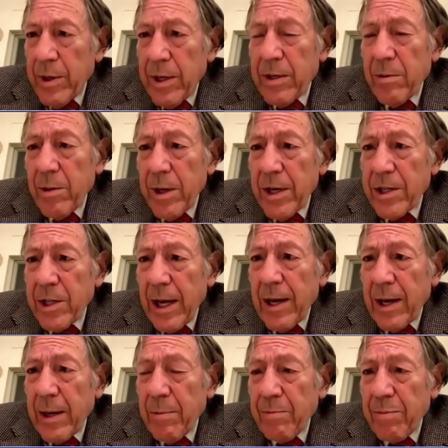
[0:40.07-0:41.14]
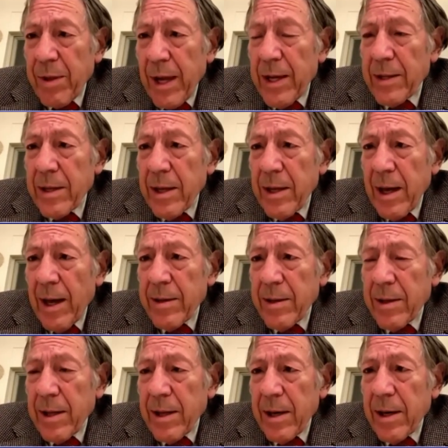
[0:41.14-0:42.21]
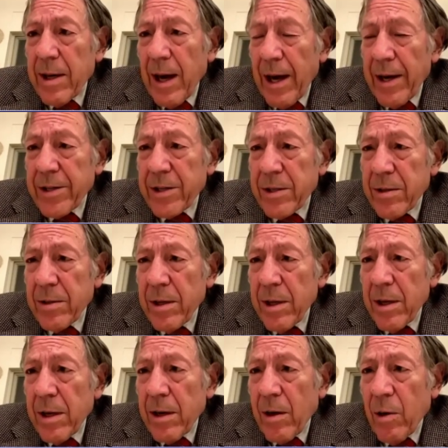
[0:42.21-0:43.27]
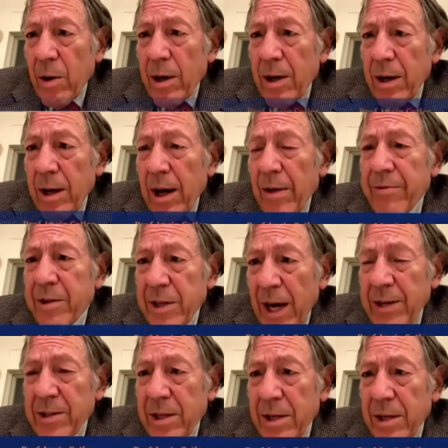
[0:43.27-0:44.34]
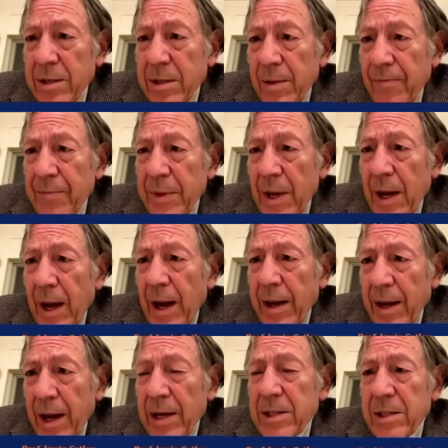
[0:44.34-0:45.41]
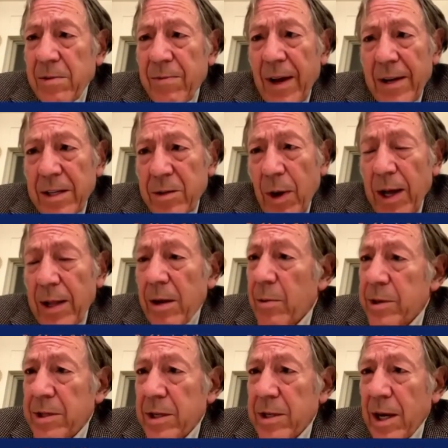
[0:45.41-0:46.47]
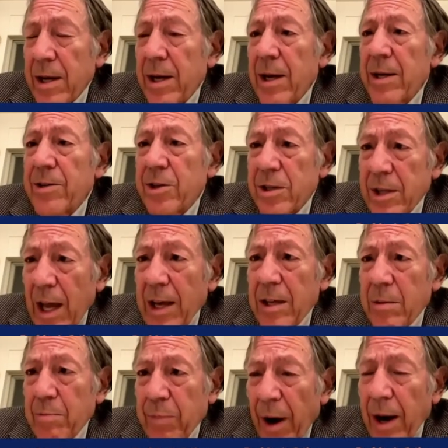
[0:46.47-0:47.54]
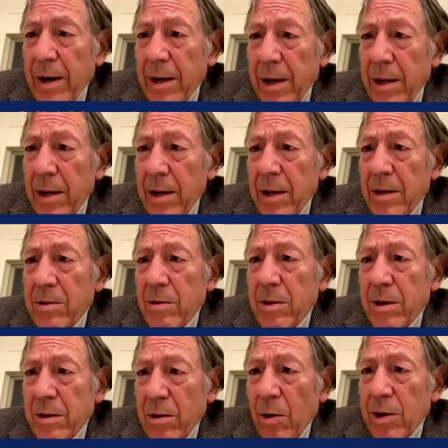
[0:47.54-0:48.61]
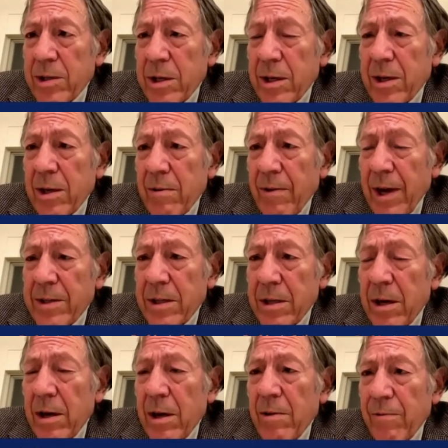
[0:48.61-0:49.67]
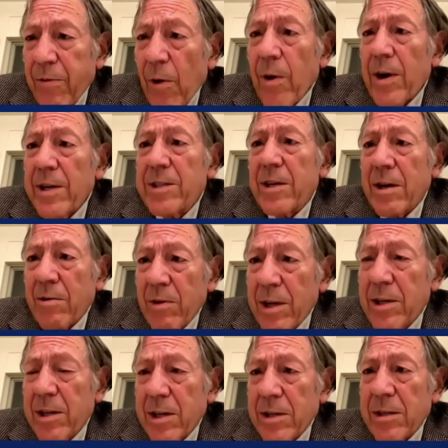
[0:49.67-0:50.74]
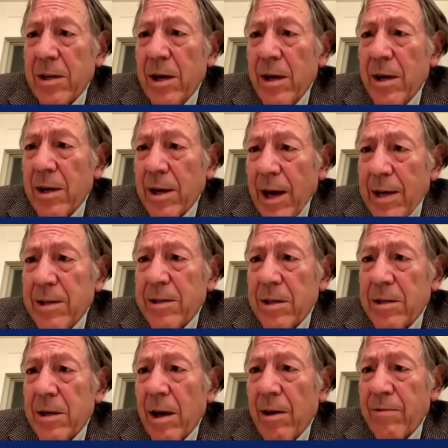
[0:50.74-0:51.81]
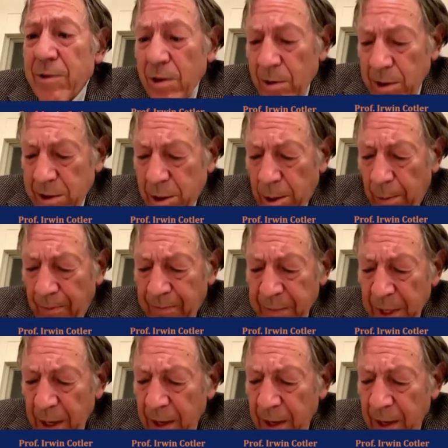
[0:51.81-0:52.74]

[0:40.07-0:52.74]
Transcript: we need to initiate a complaint under the International Court of Justice against Venezuela, which is a state party to the torture convention, for its egregious cases of torture.